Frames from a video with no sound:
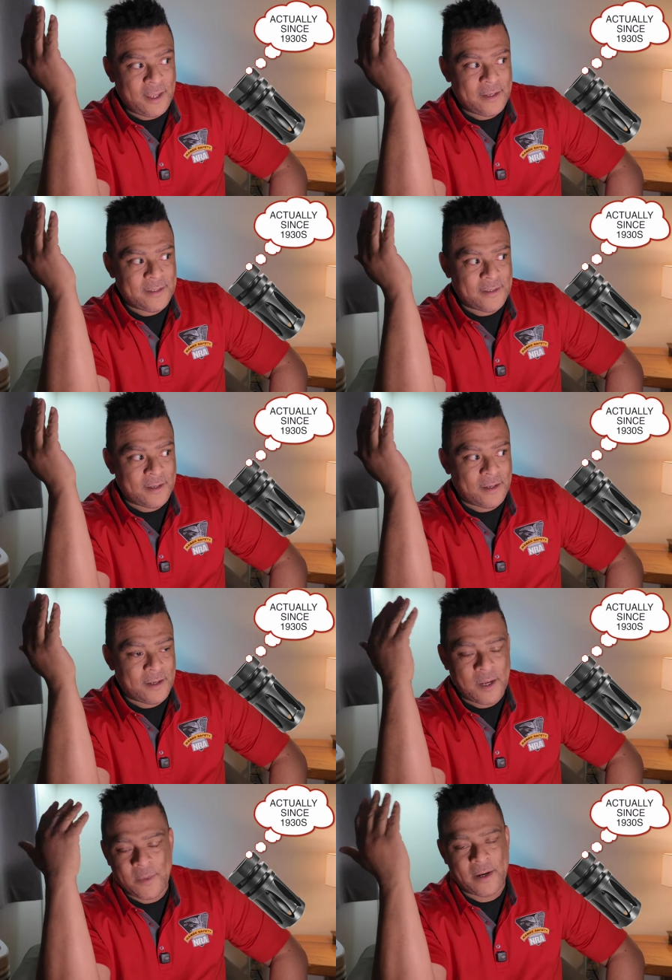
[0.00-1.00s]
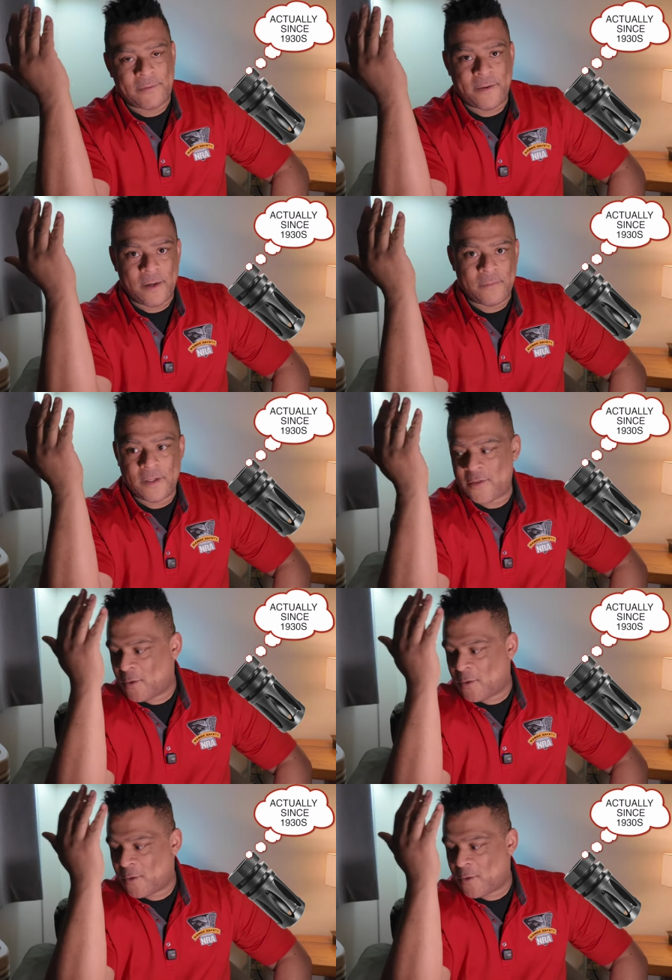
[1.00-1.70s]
And I'm not a fan of it.